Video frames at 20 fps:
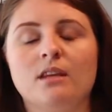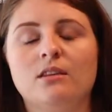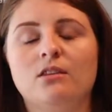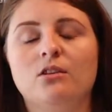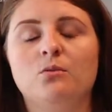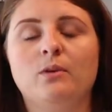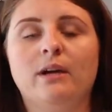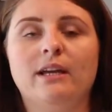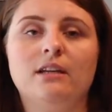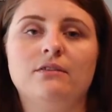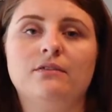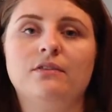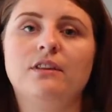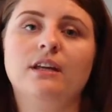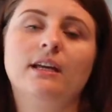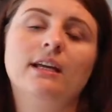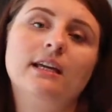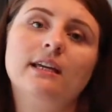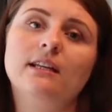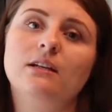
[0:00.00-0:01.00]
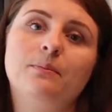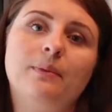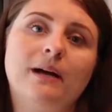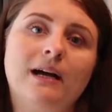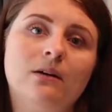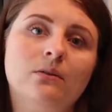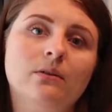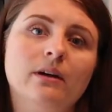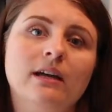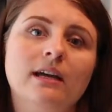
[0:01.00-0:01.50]
the way of thinking
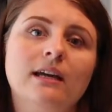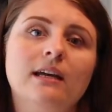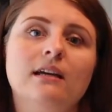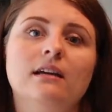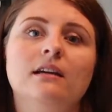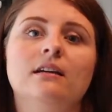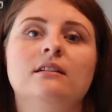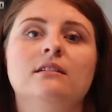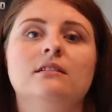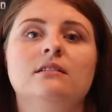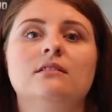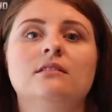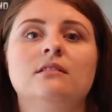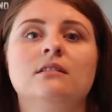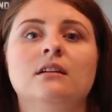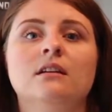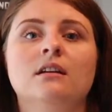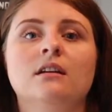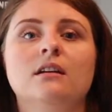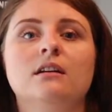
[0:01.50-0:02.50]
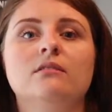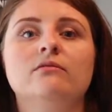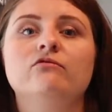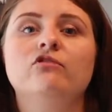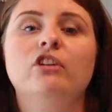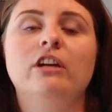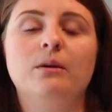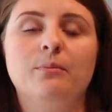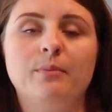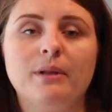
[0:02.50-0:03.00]
about it and
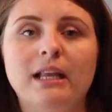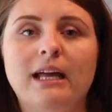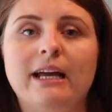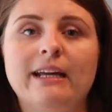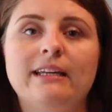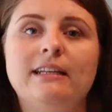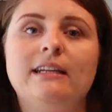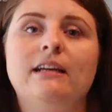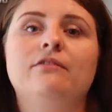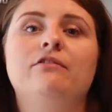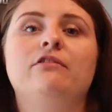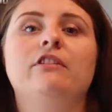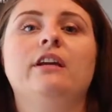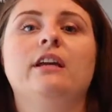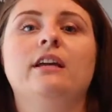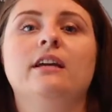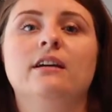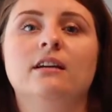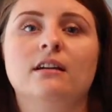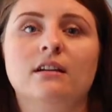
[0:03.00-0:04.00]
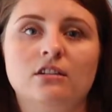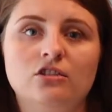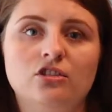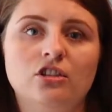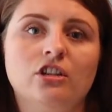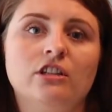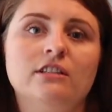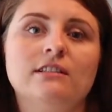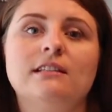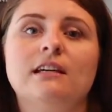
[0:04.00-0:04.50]
reapplying every year, because
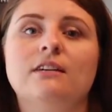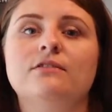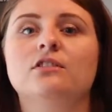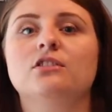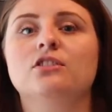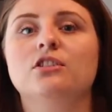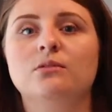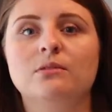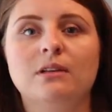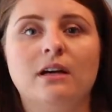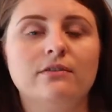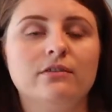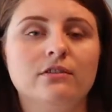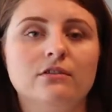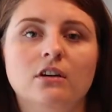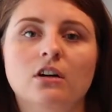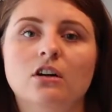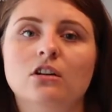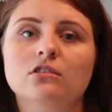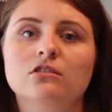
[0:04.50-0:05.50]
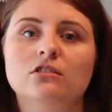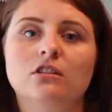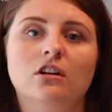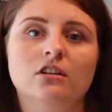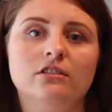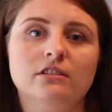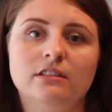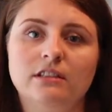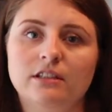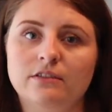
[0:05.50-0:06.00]
you're going to have to do that for all
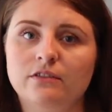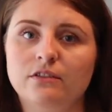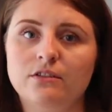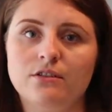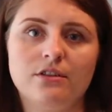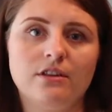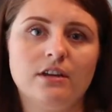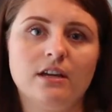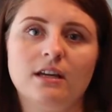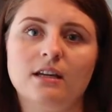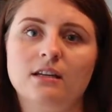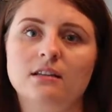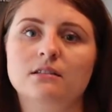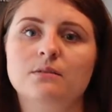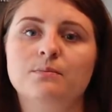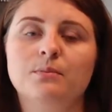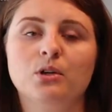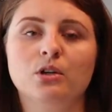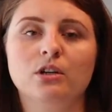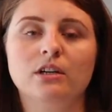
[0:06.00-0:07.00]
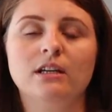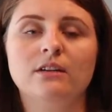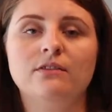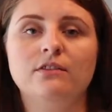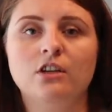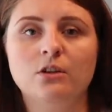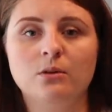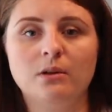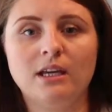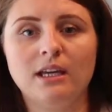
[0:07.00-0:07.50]
sorts of different things. But
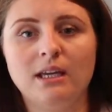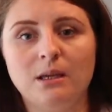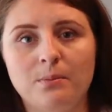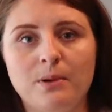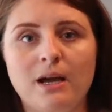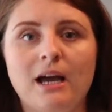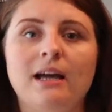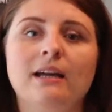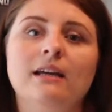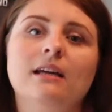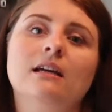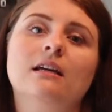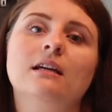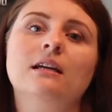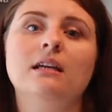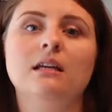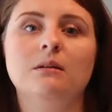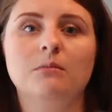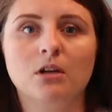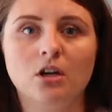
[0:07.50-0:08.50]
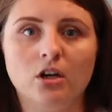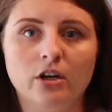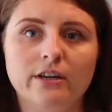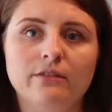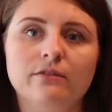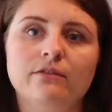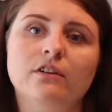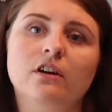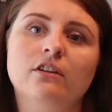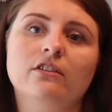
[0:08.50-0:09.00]
if you keep at it and keep
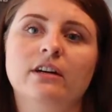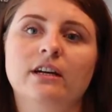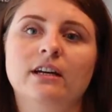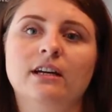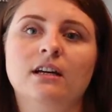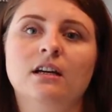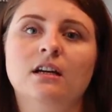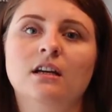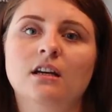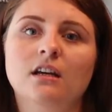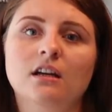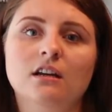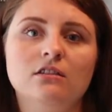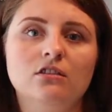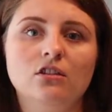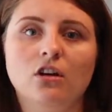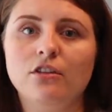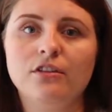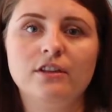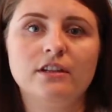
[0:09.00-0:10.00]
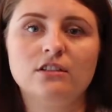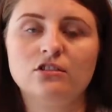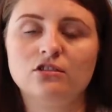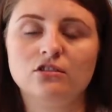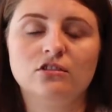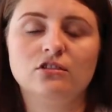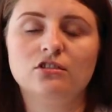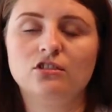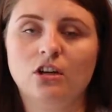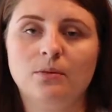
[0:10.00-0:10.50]
going for it, nothing
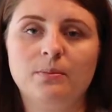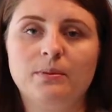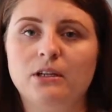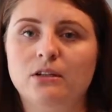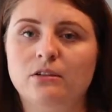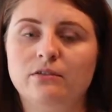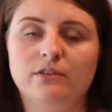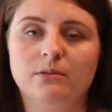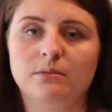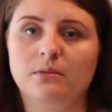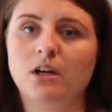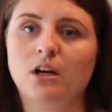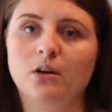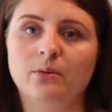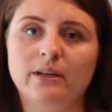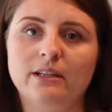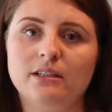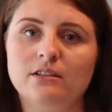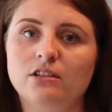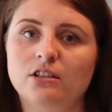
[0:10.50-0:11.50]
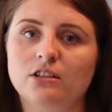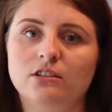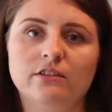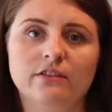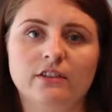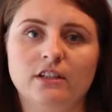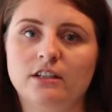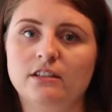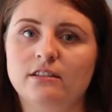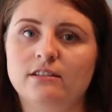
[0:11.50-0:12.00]
should stop you from going to
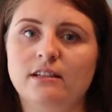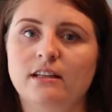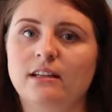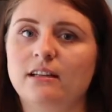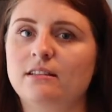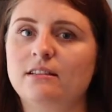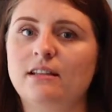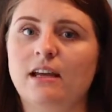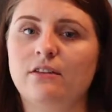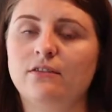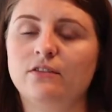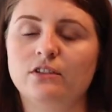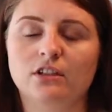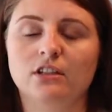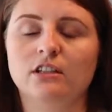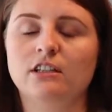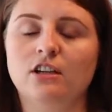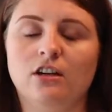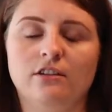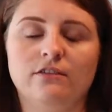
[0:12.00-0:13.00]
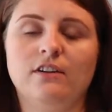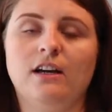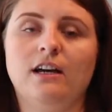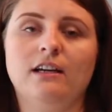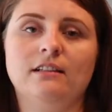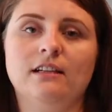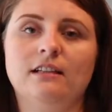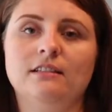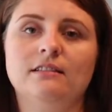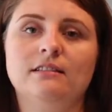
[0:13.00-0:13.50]
university. Definitely not
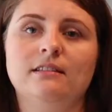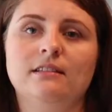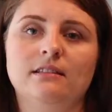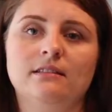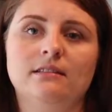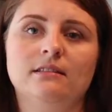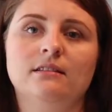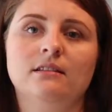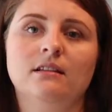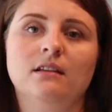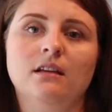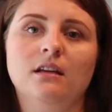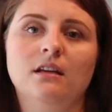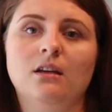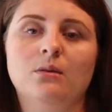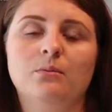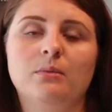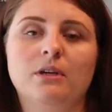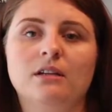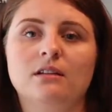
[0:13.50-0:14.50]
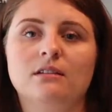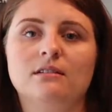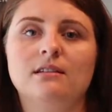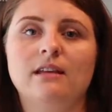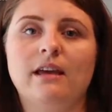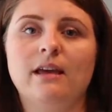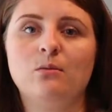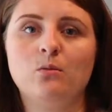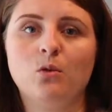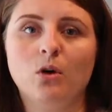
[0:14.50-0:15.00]
finances, because
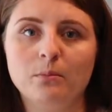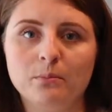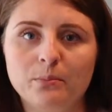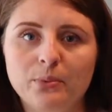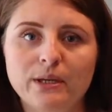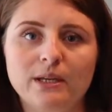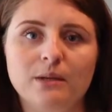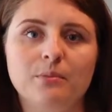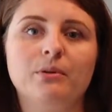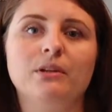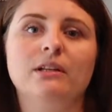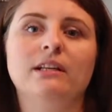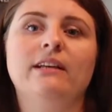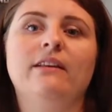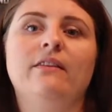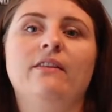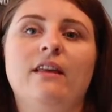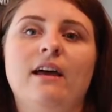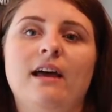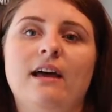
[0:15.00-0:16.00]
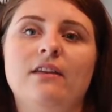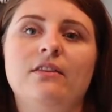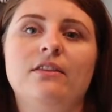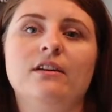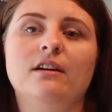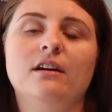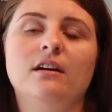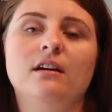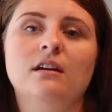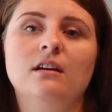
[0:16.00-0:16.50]
they want people in there
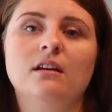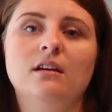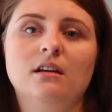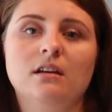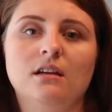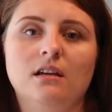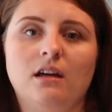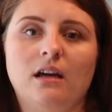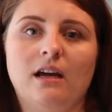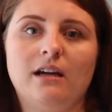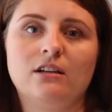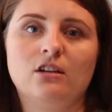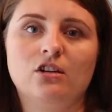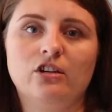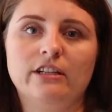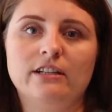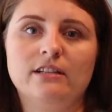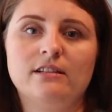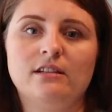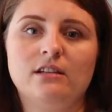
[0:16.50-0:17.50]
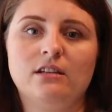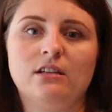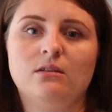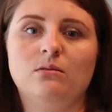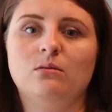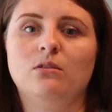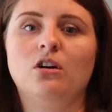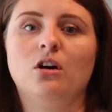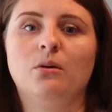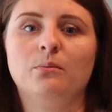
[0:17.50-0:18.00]
that are going
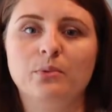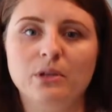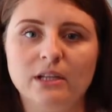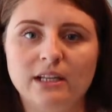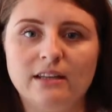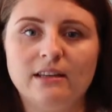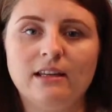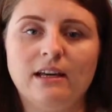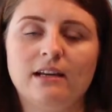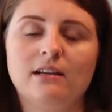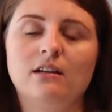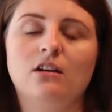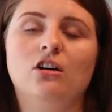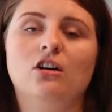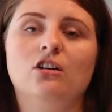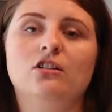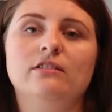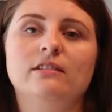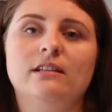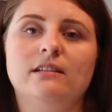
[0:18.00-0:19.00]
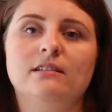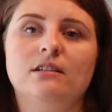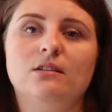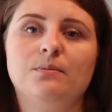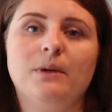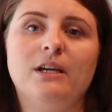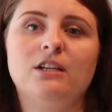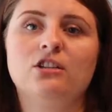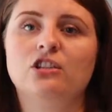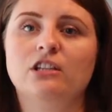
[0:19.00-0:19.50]
to complete their courses.
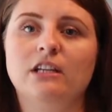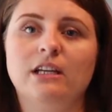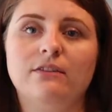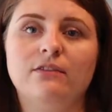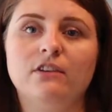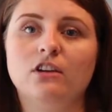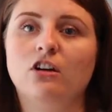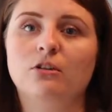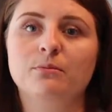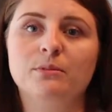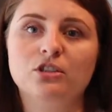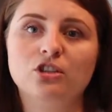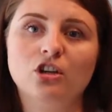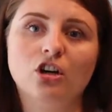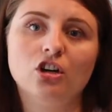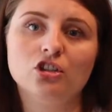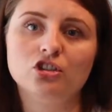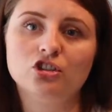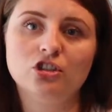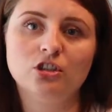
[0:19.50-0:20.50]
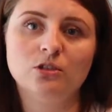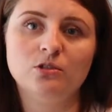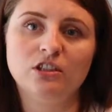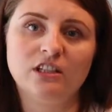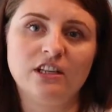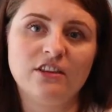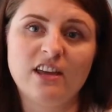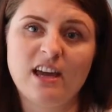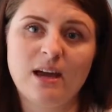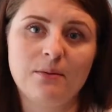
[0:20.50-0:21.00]
Especially if you're a mature student,
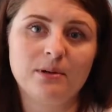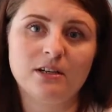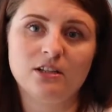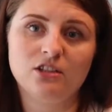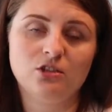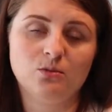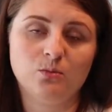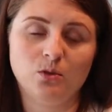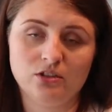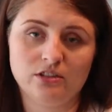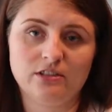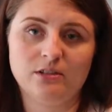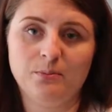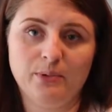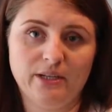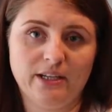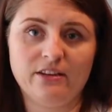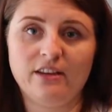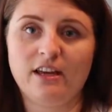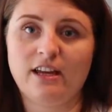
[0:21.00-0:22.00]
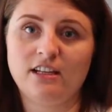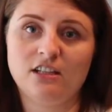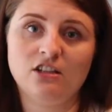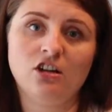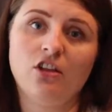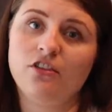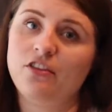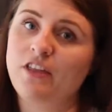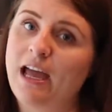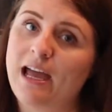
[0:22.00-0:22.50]
you're there because you want to be there. You're
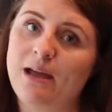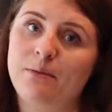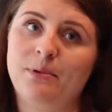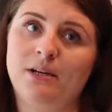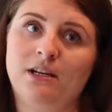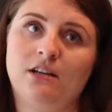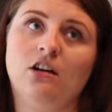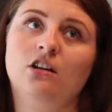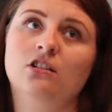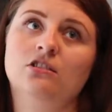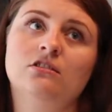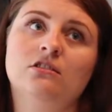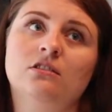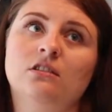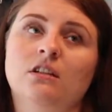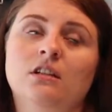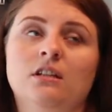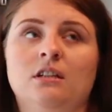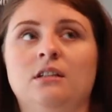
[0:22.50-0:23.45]
not there because